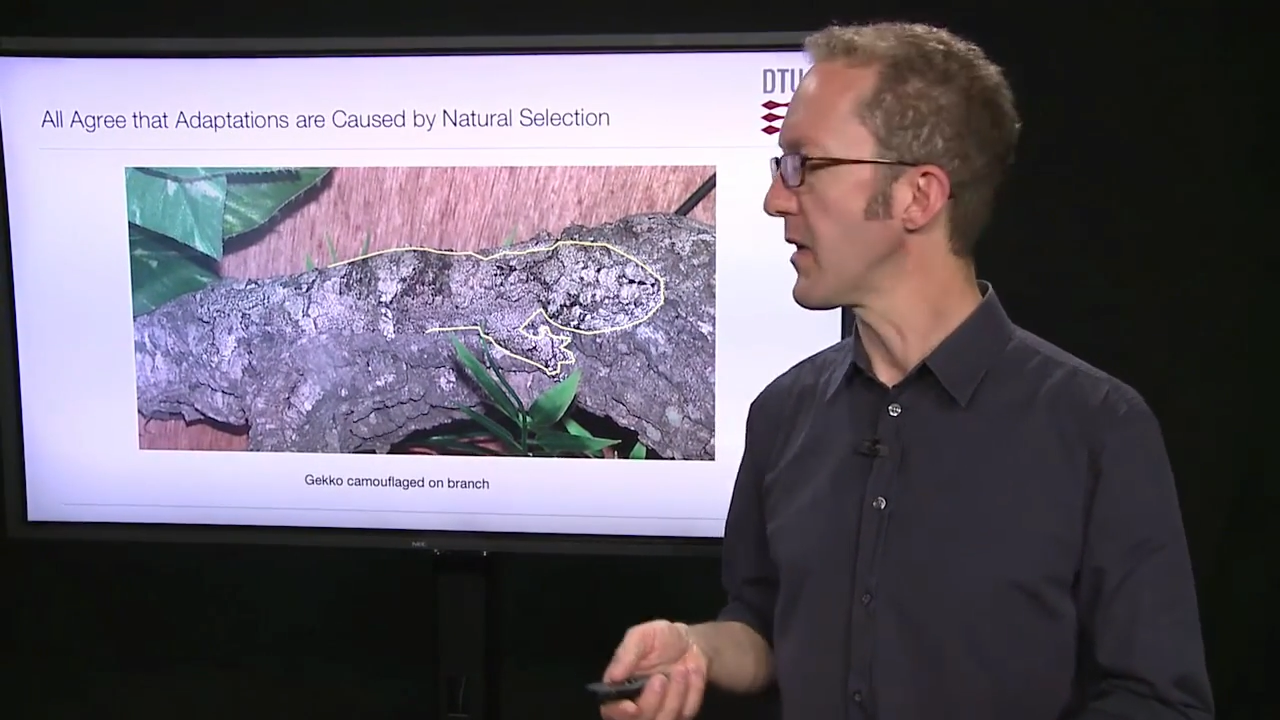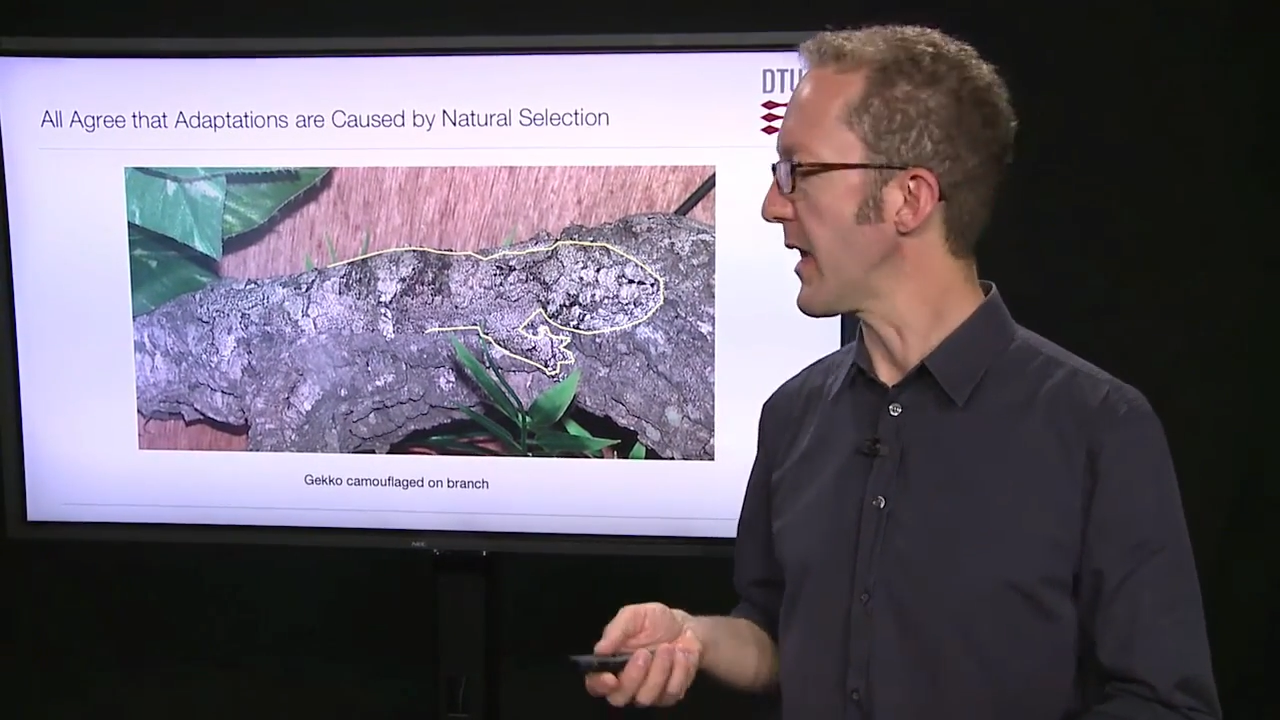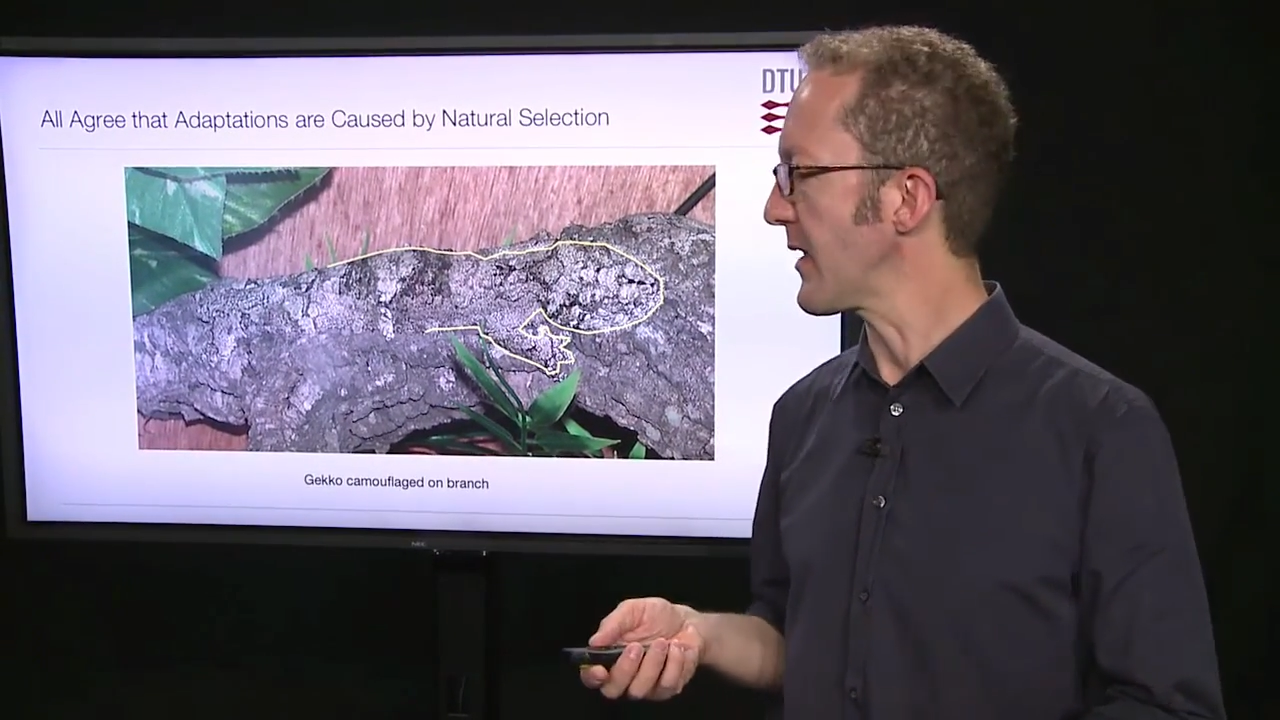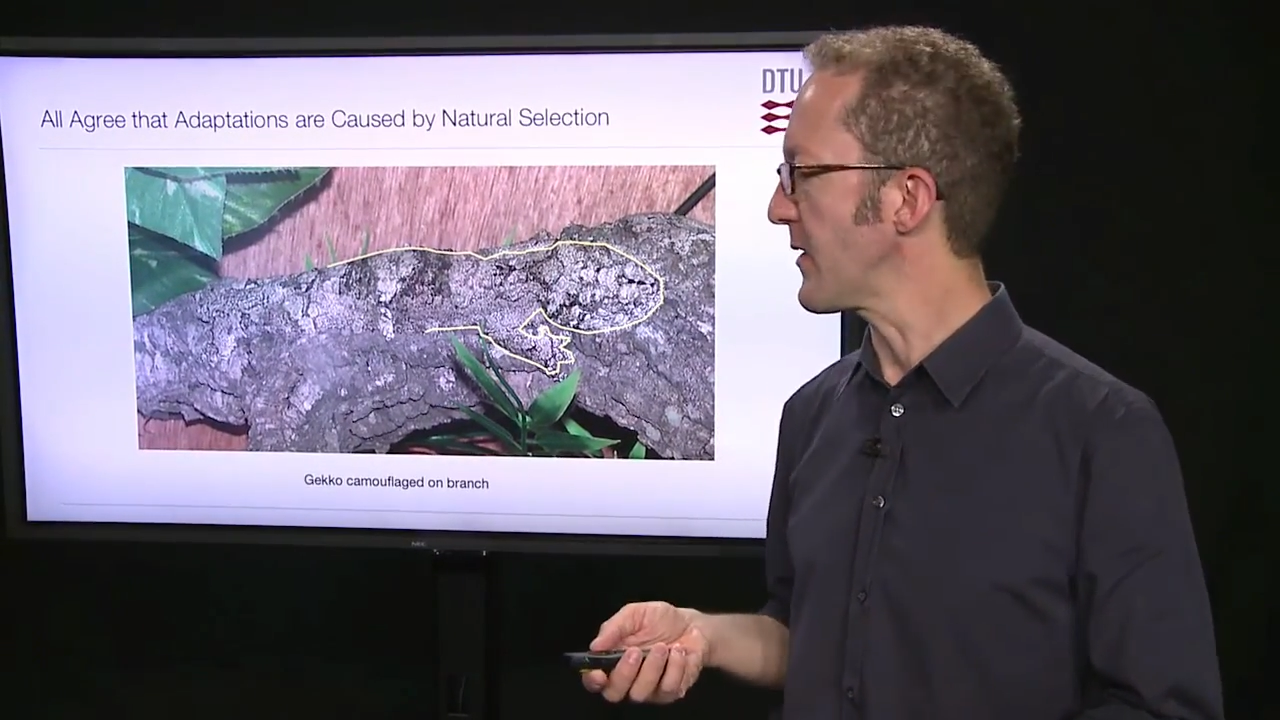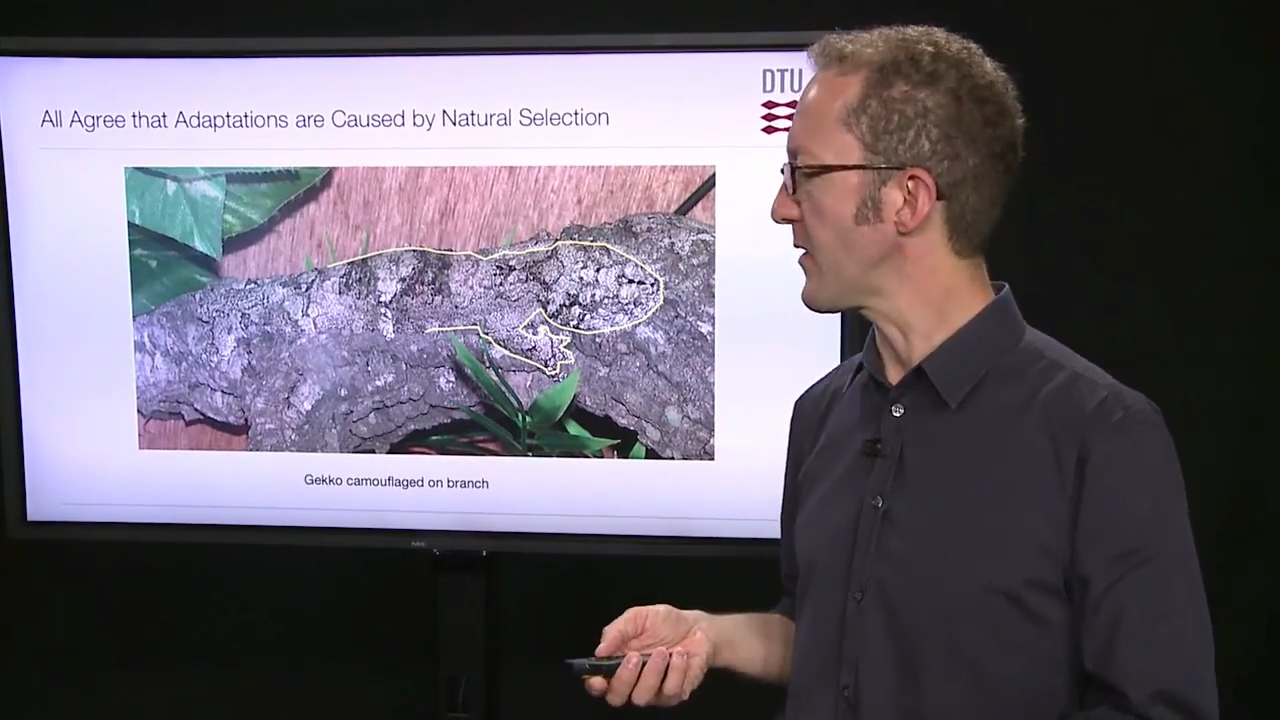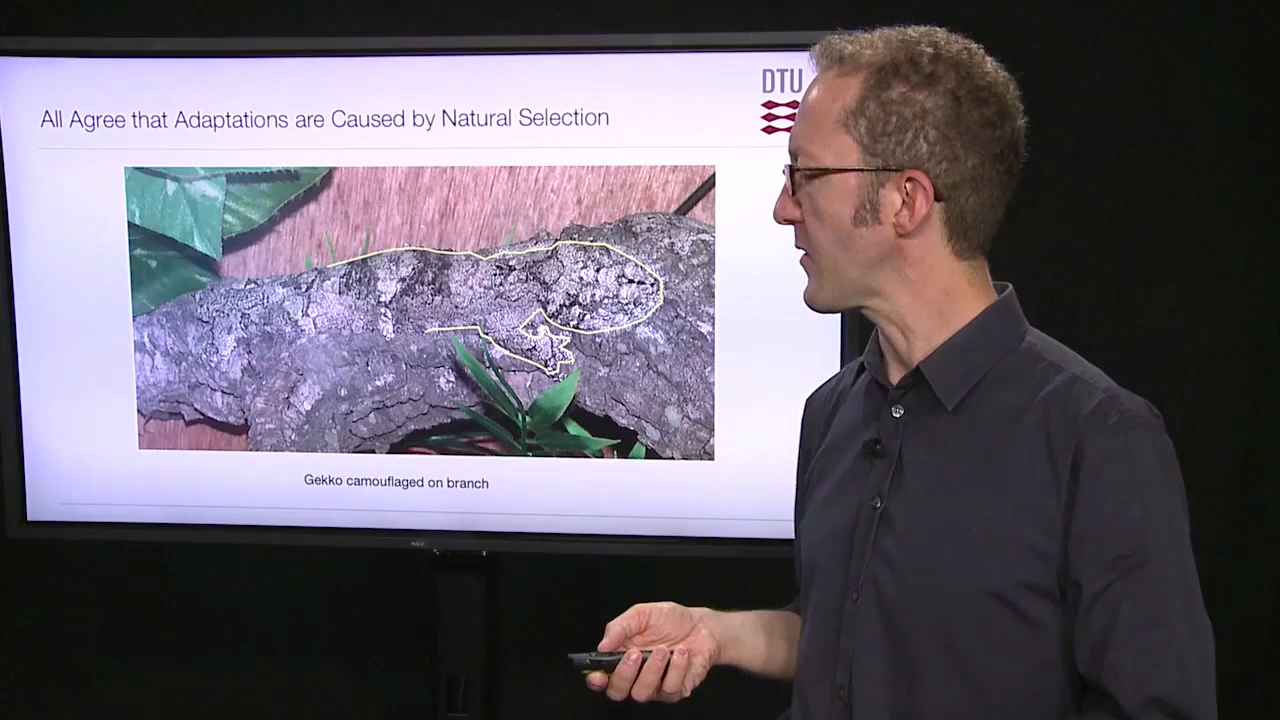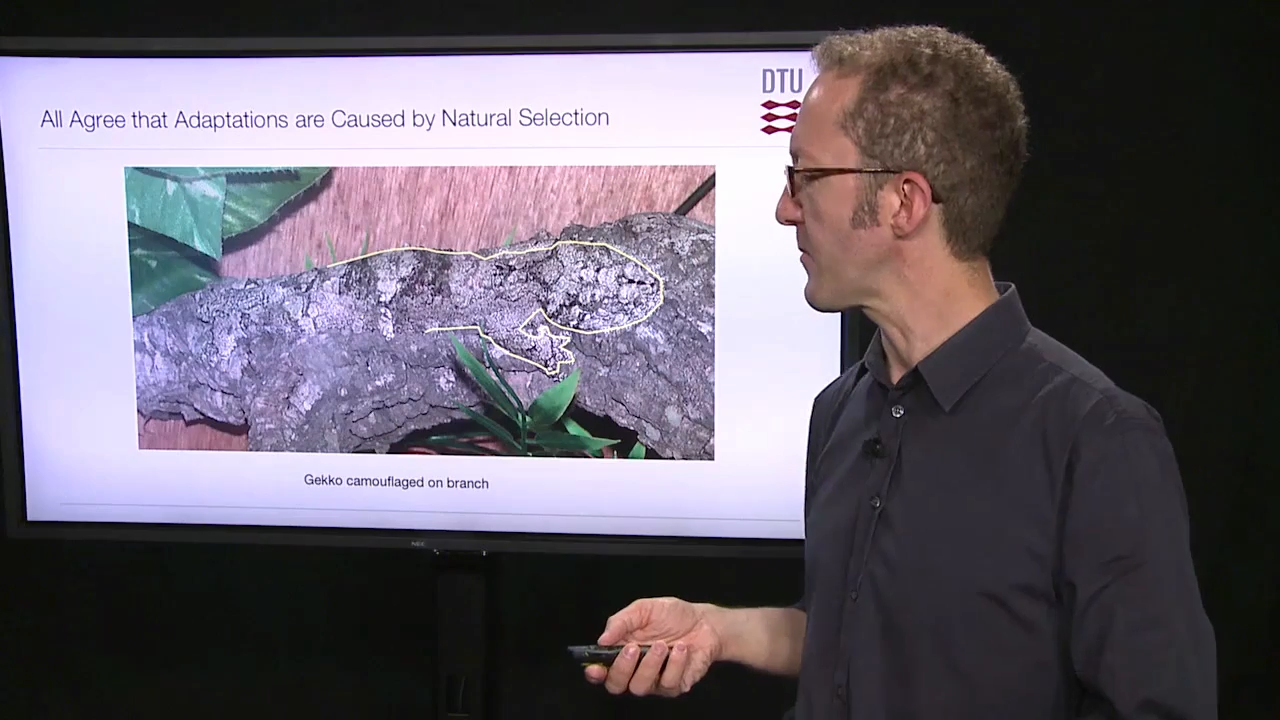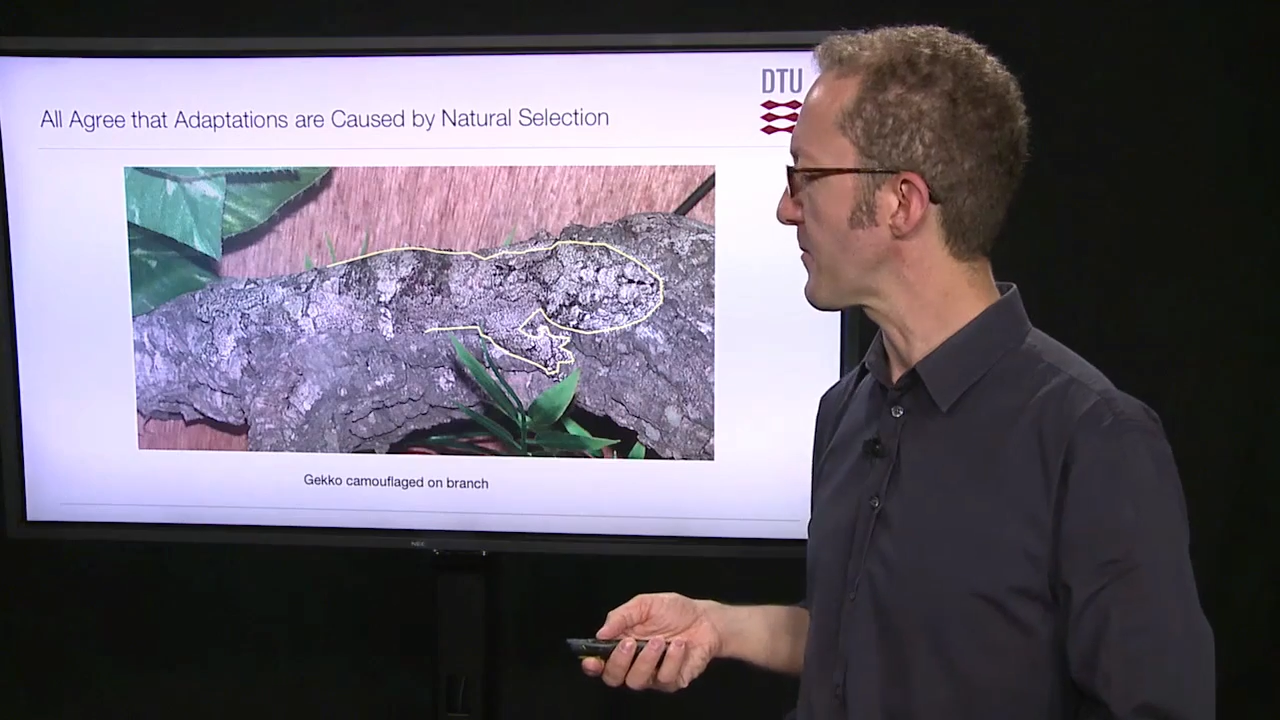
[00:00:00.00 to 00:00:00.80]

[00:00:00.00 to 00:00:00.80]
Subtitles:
like this.